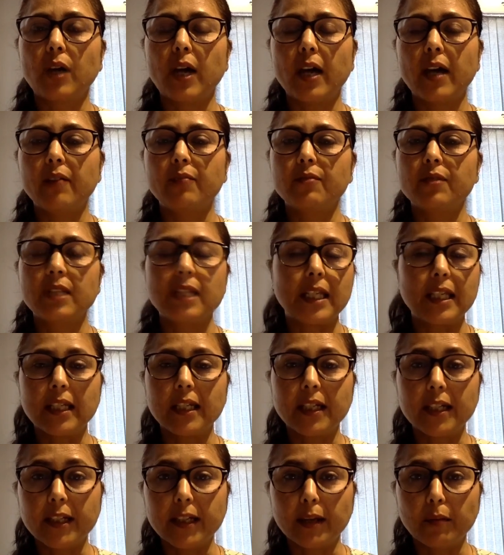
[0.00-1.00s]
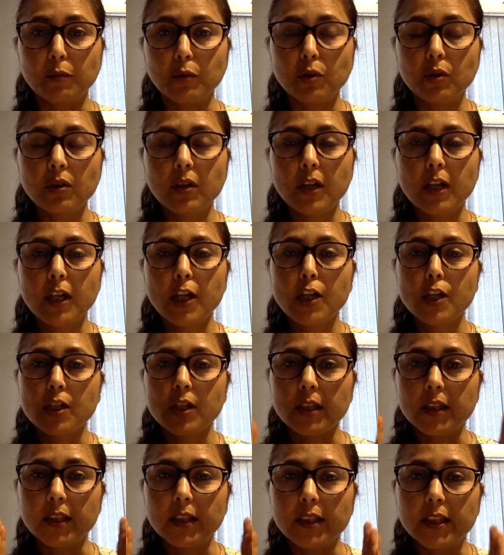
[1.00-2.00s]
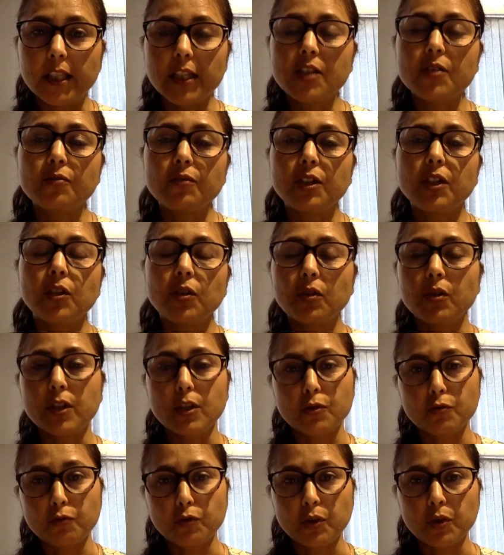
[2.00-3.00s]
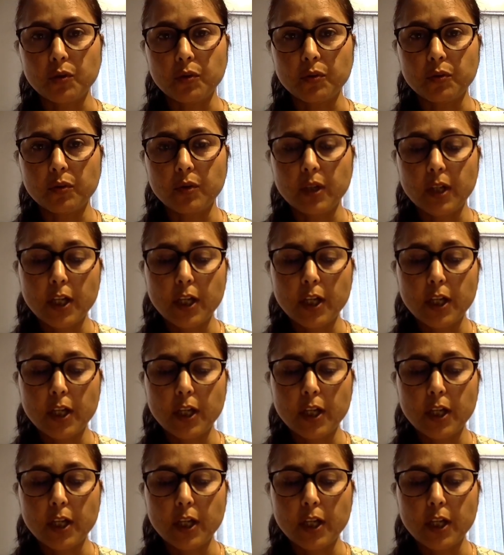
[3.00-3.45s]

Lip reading: have seen in demo, this video is for you.